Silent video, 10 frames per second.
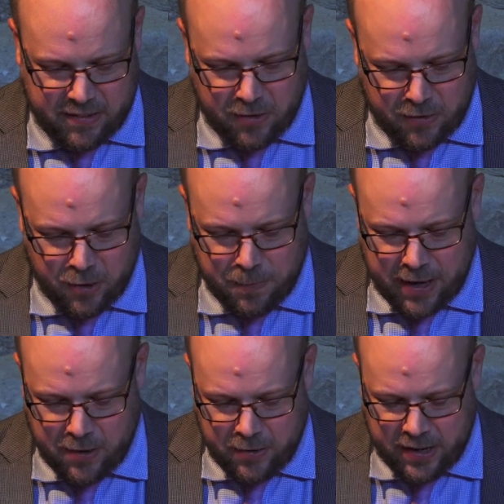to the
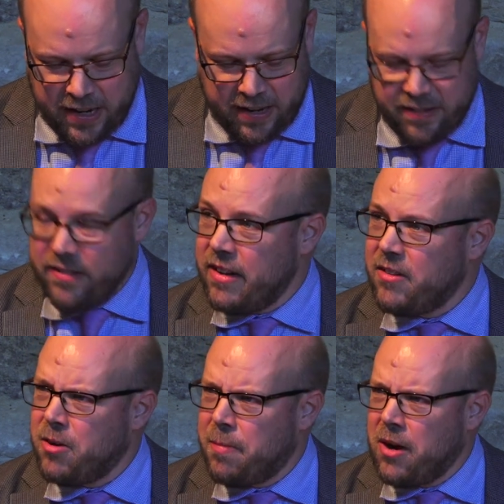panel, and as I
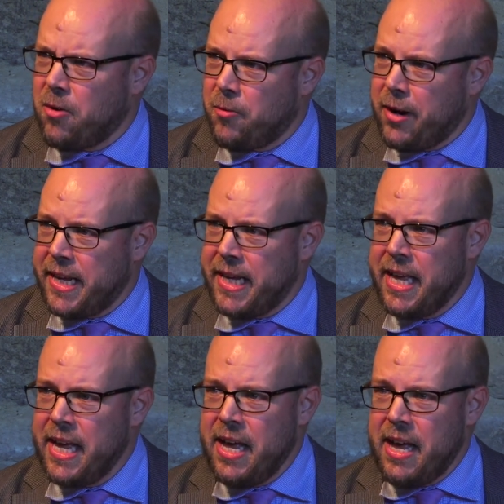sent to the panel already,
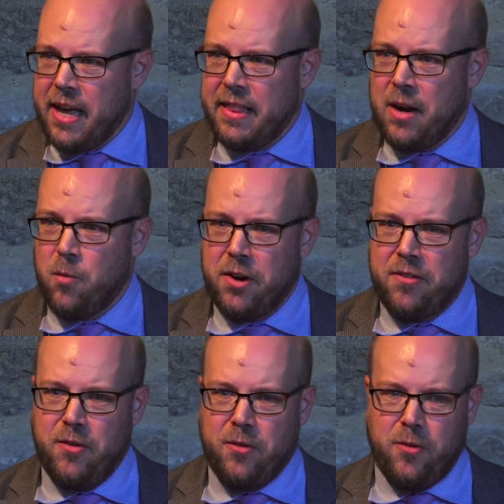that I
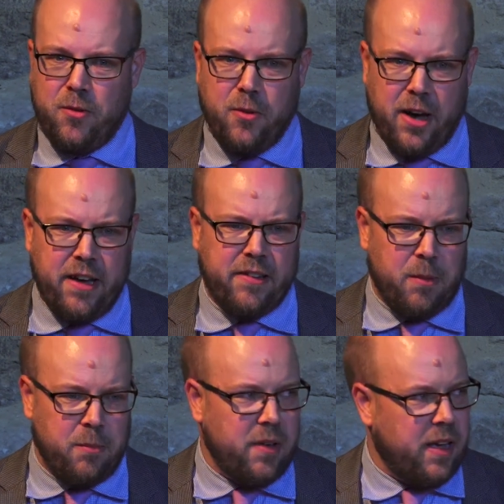wanted to ask
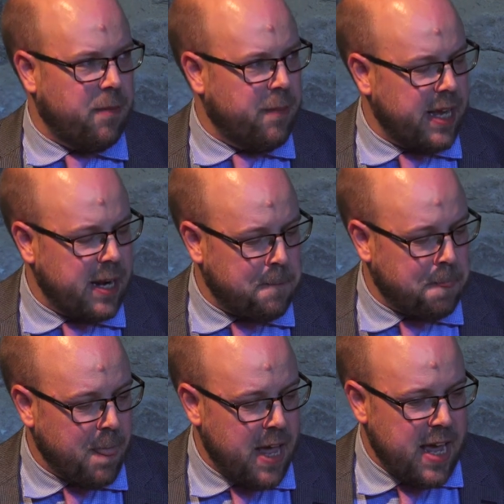them at the
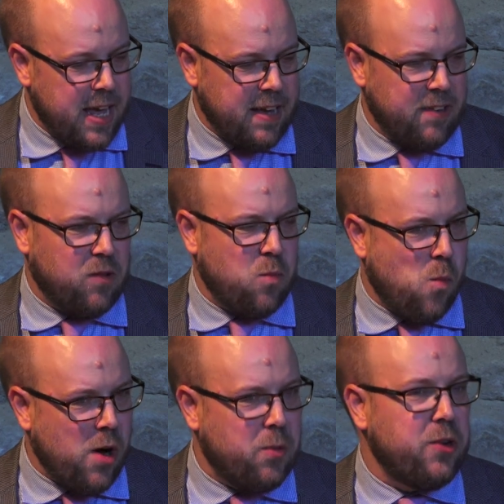beginning is,
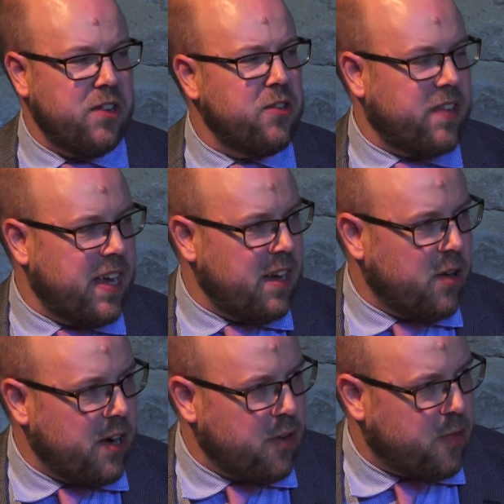what would you say
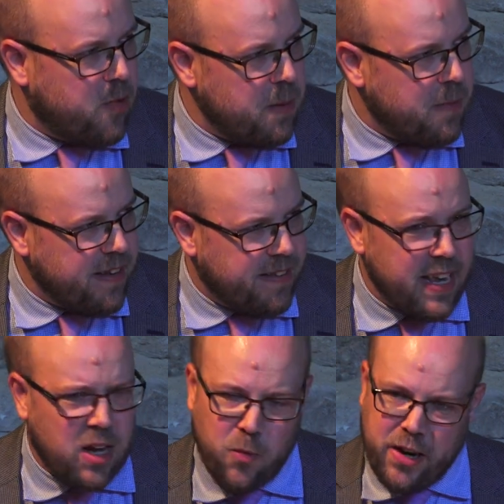are your three main
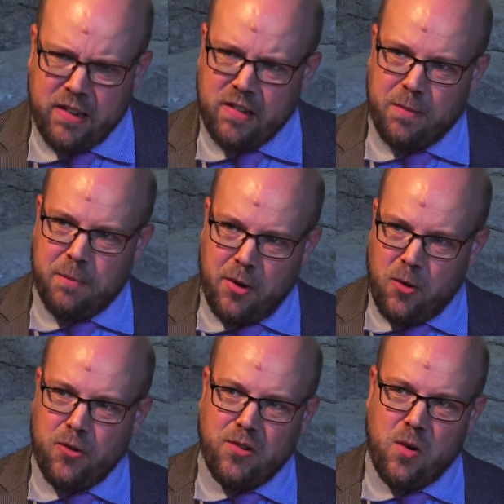takeaways, but
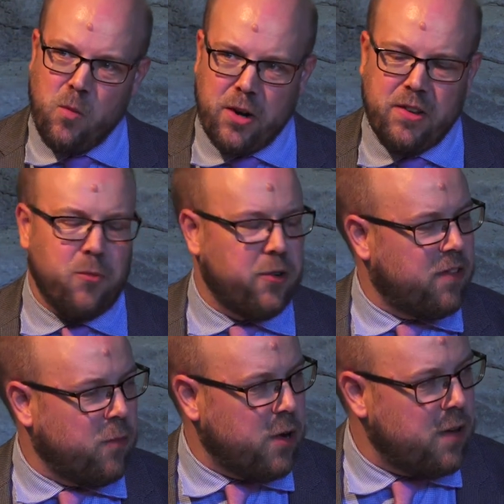also what was
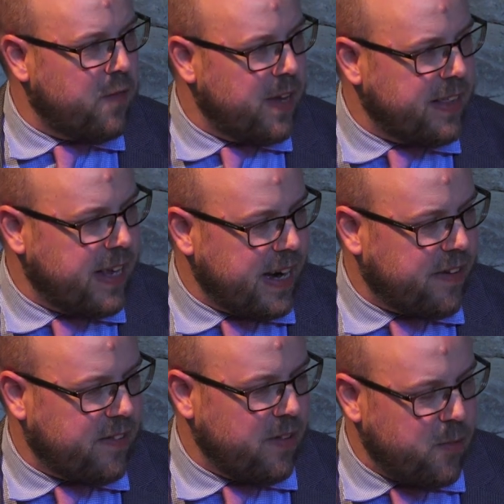the one thing that
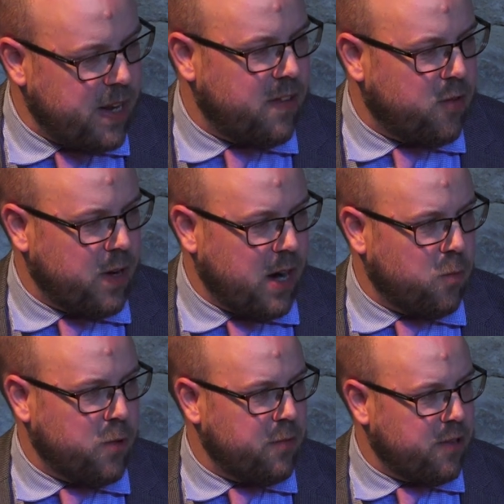actually really stood
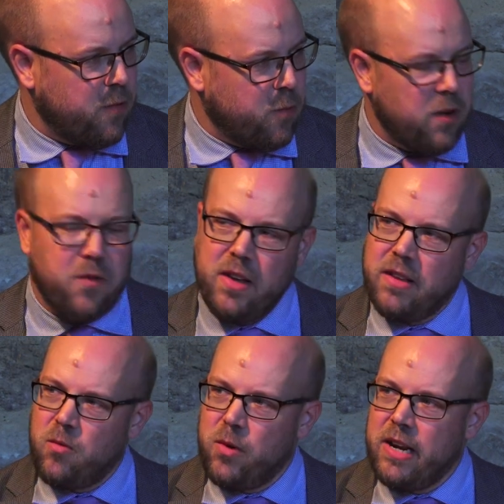out? What was the one thing
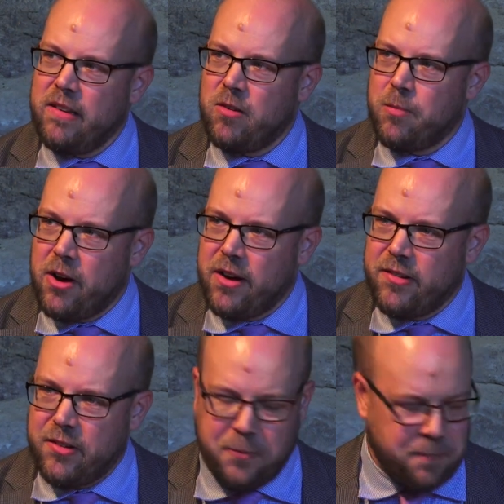that really
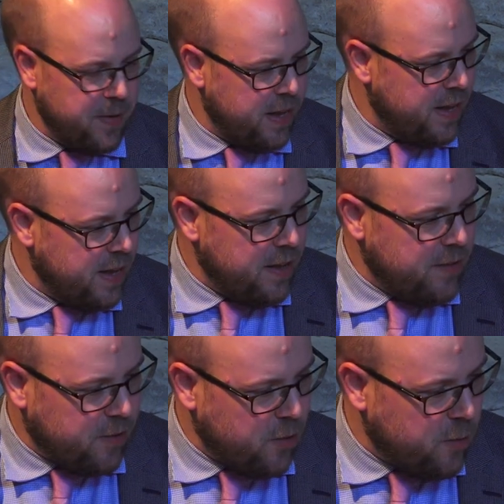surprised you?
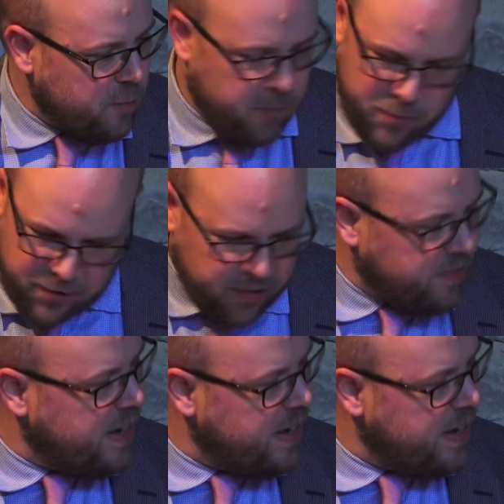So we'll just